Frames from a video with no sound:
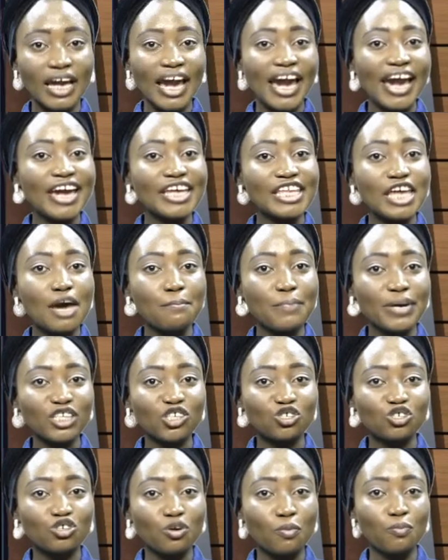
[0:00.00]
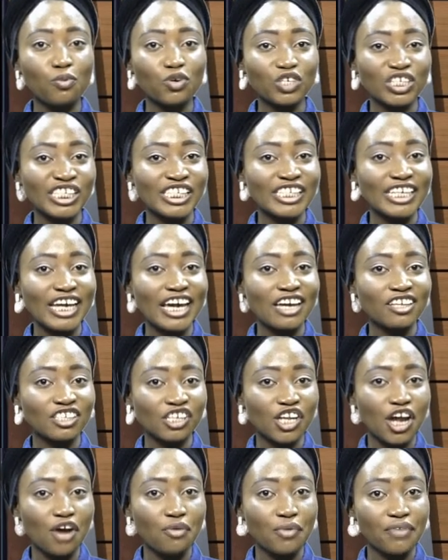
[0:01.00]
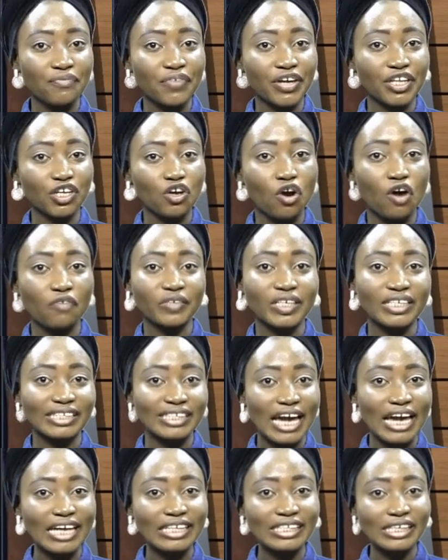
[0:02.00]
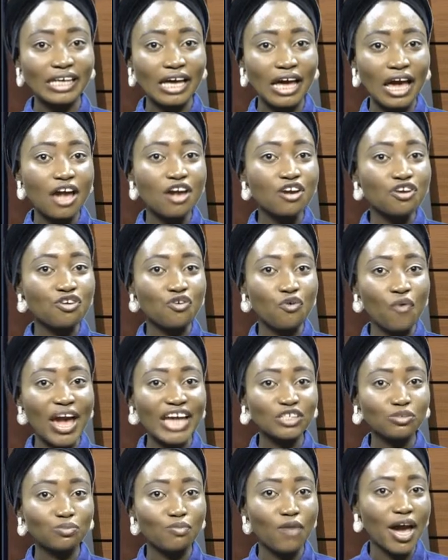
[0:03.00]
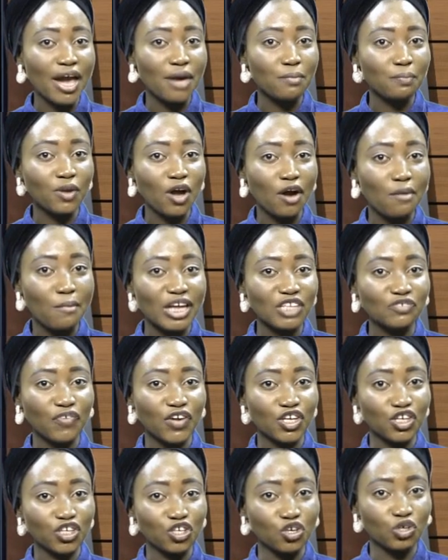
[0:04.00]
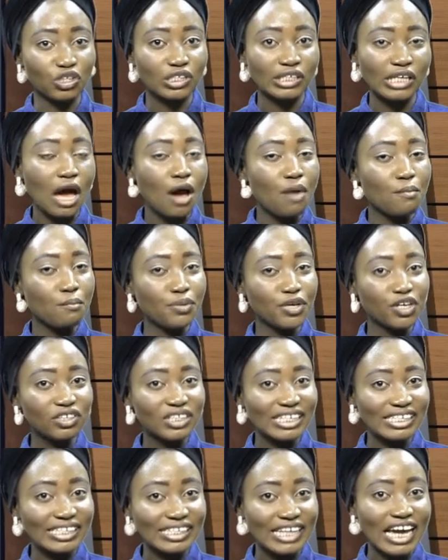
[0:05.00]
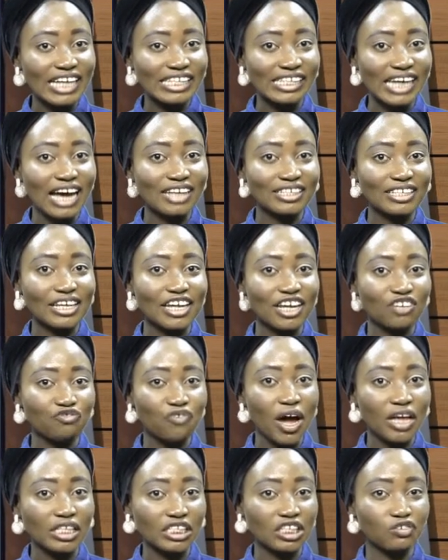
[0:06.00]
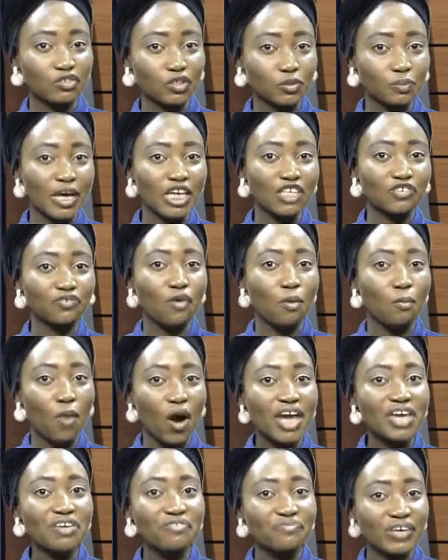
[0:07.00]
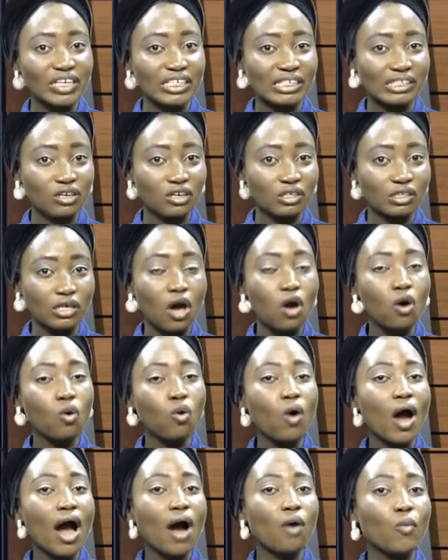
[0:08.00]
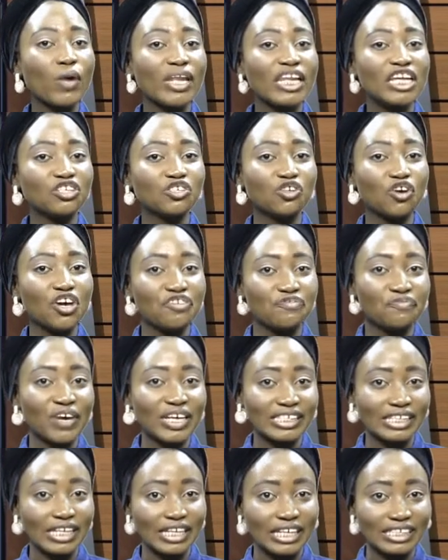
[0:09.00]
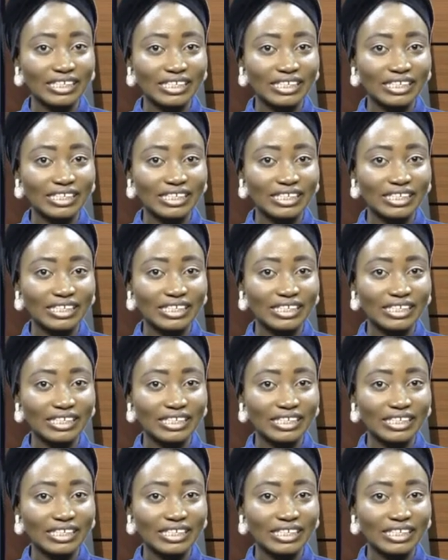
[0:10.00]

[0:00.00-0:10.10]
In a bid to boost the internal revenue of the state, create more employment for the youth, build the state as an attractive space for more investors who are willing to invest in the